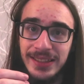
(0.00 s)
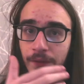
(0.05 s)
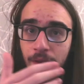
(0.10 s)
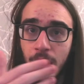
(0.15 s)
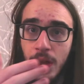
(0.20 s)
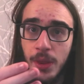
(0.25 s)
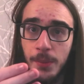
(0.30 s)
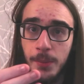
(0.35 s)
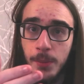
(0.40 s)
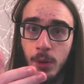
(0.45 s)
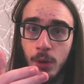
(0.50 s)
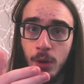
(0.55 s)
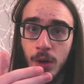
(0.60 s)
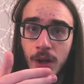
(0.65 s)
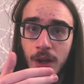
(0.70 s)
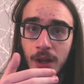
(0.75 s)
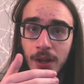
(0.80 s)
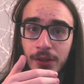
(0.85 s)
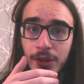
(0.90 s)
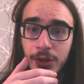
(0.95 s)
Furthermore,
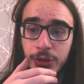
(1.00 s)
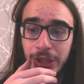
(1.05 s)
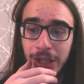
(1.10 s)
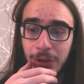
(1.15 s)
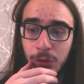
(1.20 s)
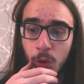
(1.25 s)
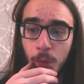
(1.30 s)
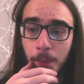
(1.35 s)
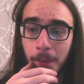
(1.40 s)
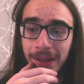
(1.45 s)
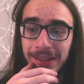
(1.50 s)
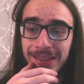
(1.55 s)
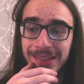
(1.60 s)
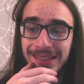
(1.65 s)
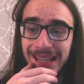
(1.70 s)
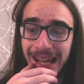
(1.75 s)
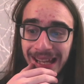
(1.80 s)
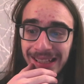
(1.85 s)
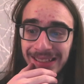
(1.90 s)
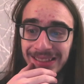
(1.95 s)
the general
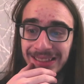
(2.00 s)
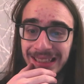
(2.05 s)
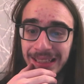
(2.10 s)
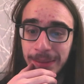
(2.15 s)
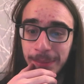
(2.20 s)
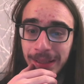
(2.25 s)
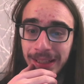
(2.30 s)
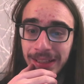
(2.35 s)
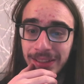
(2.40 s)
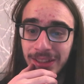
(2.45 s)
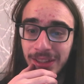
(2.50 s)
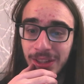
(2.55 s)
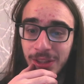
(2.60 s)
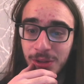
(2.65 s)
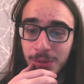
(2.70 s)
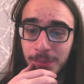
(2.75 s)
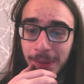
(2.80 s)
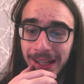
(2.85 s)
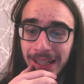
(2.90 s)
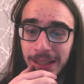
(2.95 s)
mundanity means that the
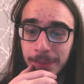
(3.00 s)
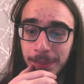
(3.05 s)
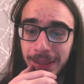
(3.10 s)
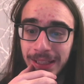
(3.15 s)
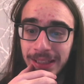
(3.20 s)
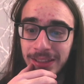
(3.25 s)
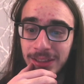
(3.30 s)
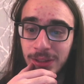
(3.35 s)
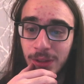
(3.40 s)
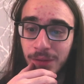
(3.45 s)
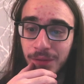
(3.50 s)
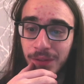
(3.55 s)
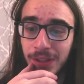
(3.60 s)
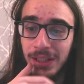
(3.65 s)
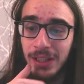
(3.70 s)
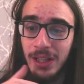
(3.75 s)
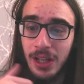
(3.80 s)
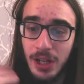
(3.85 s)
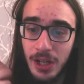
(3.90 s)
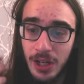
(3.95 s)
dramatic beats don't
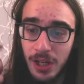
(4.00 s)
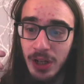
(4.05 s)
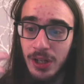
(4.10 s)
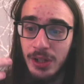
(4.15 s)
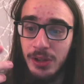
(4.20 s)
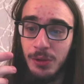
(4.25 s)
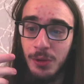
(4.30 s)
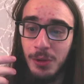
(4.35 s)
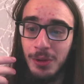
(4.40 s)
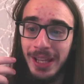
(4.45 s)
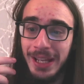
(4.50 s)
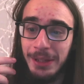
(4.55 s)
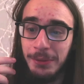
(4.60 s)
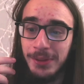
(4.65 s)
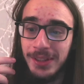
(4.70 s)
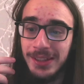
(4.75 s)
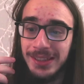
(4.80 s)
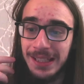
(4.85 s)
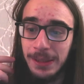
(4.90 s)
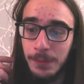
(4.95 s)
feel earned or land
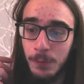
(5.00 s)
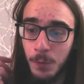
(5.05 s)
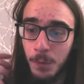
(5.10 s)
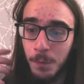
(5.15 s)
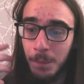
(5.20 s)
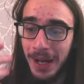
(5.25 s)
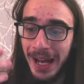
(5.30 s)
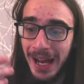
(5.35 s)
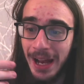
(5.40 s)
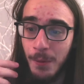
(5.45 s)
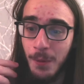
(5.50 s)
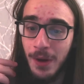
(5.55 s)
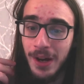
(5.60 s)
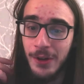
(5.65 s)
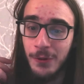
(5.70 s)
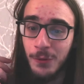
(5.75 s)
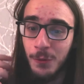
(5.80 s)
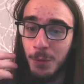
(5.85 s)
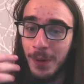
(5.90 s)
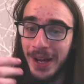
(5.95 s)
with the same power
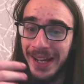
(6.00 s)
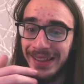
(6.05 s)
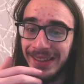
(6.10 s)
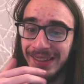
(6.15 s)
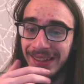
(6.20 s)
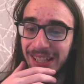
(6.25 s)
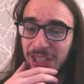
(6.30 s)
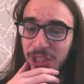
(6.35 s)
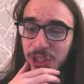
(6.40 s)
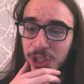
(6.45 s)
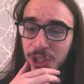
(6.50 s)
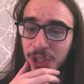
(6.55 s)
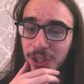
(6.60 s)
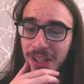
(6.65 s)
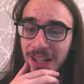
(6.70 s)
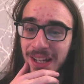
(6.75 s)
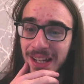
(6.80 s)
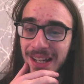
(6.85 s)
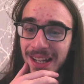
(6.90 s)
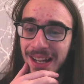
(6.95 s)
and weight that they should,
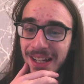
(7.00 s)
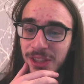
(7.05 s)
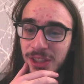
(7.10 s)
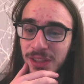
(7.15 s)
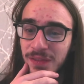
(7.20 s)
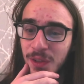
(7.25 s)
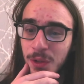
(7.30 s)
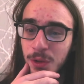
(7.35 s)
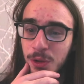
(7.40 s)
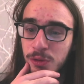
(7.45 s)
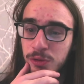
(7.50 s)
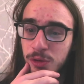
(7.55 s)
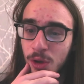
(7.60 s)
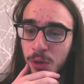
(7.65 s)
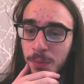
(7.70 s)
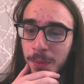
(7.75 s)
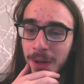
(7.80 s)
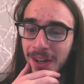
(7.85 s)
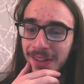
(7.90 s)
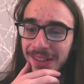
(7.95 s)
and just feel
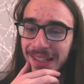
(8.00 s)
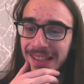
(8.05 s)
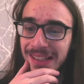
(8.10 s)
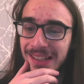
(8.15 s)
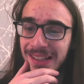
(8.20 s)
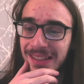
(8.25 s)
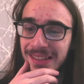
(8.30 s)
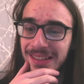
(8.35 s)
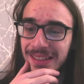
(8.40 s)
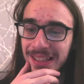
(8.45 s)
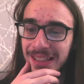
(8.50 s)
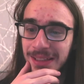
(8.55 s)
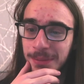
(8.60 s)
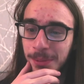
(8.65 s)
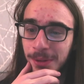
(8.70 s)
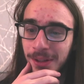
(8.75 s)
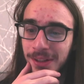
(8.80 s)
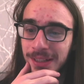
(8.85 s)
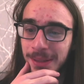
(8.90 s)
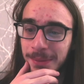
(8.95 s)
crowbarred in a
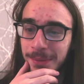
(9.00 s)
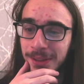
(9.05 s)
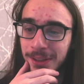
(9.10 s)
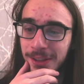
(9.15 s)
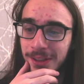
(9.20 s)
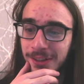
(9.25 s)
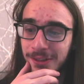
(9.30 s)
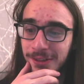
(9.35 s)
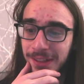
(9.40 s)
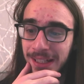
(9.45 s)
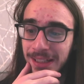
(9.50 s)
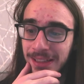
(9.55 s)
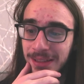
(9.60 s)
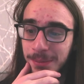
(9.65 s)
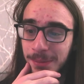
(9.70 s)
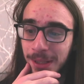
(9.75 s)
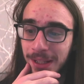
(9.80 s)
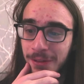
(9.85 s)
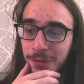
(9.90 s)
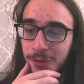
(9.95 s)
desperate attempt to create
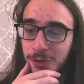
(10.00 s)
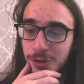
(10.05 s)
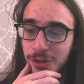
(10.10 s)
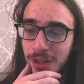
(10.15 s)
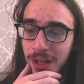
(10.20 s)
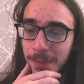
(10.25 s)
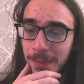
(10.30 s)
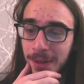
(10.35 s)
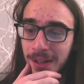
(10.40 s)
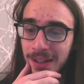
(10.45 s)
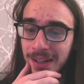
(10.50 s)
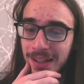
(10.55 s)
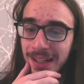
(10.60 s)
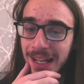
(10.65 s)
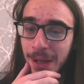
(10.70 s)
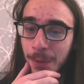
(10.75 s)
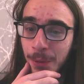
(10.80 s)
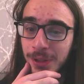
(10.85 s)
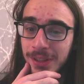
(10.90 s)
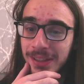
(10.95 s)
some kind of drama
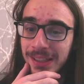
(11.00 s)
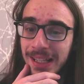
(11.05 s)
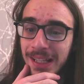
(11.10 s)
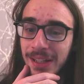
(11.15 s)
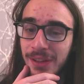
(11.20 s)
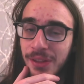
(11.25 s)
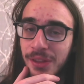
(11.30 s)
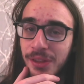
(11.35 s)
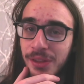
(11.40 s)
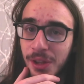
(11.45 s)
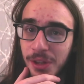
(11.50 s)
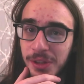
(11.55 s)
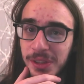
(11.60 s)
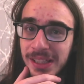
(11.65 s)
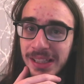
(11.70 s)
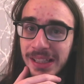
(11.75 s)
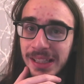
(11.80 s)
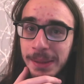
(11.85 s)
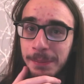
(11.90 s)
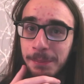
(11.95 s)
in what is a
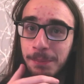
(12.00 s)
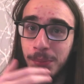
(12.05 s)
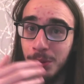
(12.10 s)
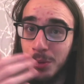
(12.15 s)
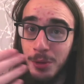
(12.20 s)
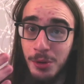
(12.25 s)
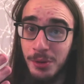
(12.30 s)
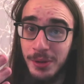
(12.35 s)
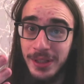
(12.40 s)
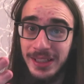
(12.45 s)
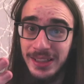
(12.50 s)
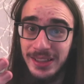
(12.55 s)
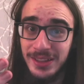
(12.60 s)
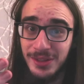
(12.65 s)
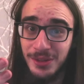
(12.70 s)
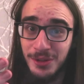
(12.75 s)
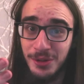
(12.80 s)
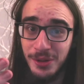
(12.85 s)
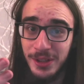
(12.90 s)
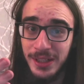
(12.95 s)
thuddingly boring
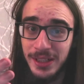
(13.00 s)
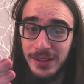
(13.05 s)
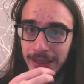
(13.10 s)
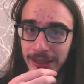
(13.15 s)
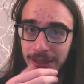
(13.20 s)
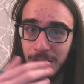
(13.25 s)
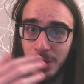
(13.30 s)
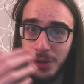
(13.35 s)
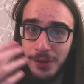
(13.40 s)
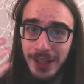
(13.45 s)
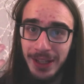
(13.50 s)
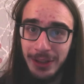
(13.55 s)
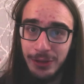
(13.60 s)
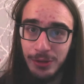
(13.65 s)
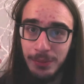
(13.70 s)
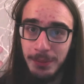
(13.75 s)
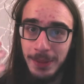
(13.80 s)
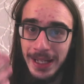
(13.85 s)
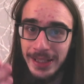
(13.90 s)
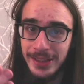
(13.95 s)
story. It's not that
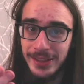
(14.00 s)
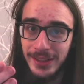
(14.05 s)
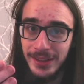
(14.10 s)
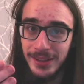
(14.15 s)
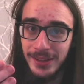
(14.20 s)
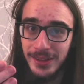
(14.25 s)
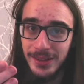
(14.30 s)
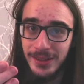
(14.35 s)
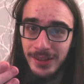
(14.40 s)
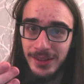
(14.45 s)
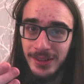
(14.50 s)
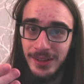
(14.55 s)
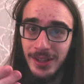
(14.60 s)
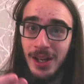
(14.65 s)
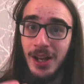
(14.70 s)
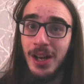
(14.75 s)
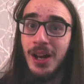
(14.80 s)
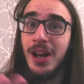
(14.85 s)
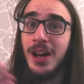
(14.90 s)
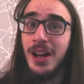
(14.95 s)
dramatic
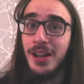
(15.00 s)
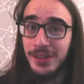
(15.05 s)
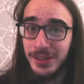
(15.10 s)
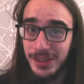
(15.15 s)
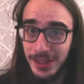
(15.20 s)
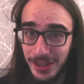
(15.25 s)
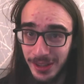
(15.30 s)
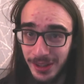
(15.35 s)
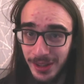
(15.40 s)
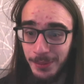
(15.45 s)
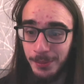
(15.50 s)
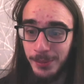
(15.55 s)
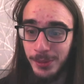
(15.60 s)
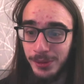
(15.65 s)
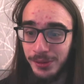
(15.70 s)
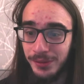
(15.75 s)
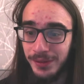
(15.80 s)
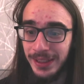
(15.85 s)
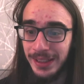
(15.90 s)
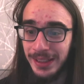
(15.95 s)
until the
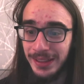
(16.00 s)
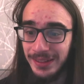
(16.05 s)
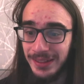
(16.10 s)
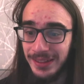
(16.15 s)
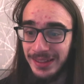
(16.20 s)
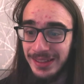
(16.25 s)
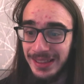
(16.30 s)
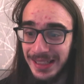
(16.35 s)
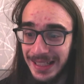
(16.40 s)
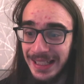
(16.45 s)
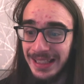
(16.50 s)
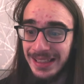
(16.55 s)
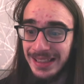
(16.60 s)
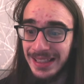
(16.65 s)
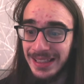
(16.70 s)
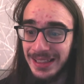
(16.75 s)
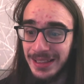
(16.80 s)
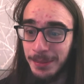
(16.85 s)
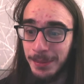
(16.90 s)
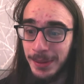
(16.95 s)
movie needs
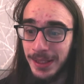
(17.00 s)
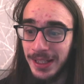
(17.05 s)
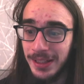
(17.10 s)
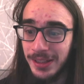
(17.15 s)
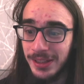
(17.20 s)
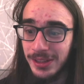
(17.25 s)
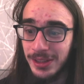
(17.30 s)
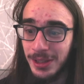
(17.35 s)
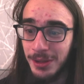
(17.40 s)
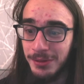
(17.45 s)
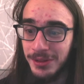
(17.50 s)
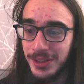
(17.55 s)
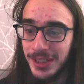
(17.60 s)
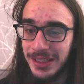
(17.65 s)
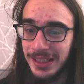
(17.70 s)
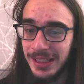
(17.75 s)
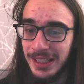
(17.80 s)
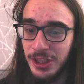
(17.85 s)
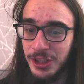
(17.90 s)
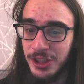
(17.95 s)
it to be and the tone
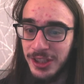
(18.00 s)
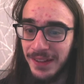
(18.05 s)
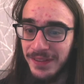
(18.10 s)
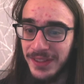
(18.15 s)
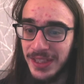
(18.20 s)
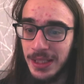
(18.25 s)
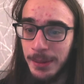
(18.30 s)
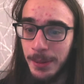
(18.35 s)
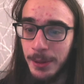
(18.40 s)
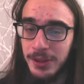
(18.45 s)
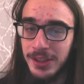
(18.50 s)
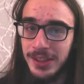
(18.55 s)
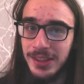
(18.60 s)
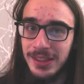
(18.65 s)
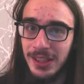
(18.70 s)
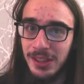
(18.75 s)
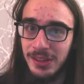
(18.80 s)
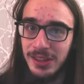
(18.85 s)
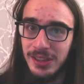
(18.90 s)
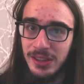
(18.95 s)
suddenly shifts in the most
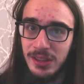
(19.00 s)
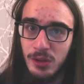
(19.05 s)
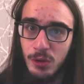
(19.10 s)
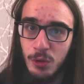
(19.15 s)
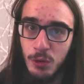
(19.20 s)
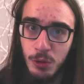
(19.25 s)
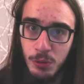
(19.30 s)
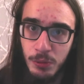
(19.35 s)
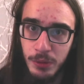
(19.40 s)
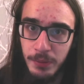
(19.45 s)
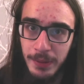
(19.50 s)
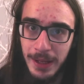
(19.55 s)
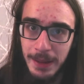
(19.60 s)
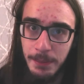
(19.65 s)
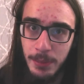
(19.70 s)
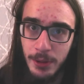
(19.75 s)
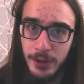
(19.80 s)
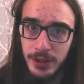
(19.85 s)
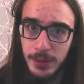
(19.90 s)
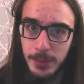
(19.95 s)
stilted and awkward way
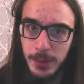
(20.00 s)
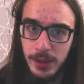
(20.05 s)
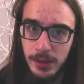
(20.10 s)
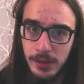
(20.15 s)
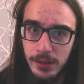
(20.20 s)
possible.